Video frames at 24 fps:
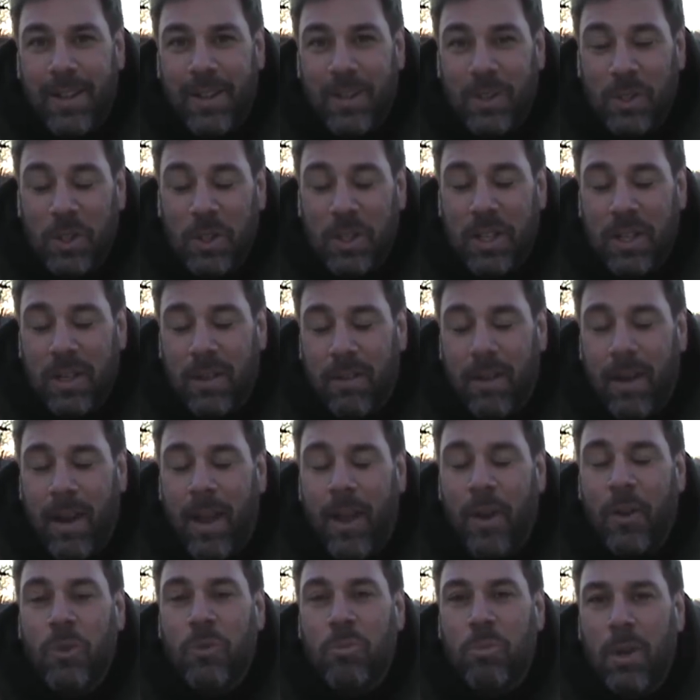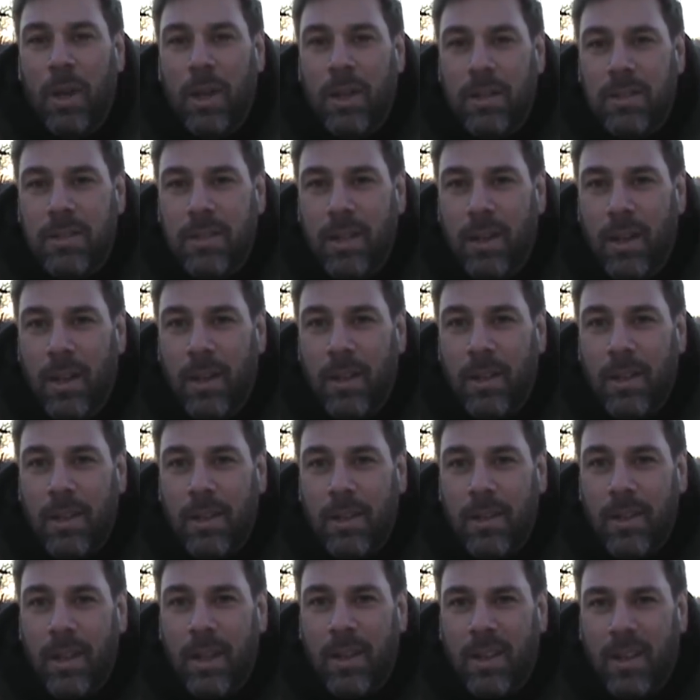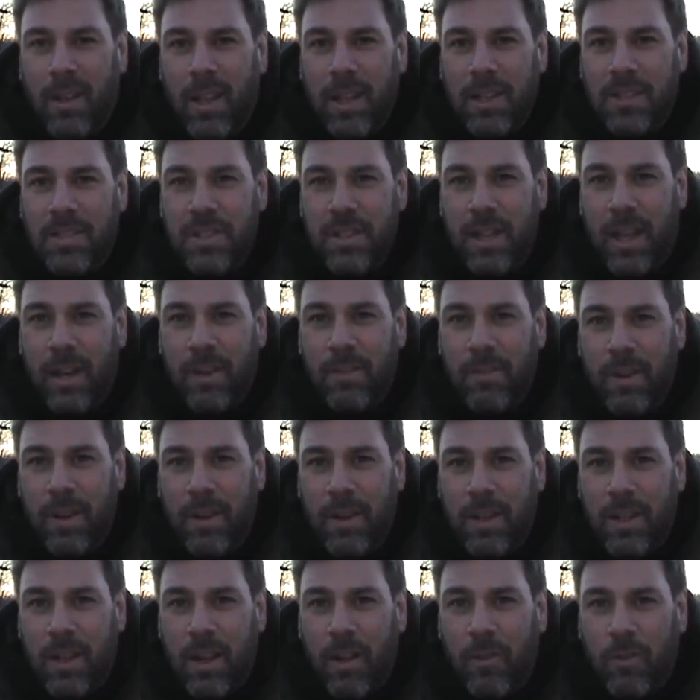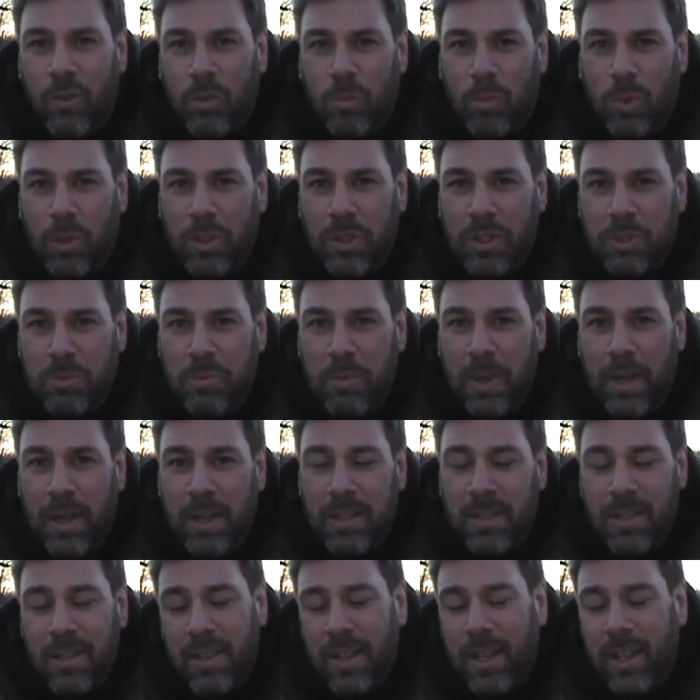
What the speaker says: looking around, but nonetheless, not a very comfortable experience.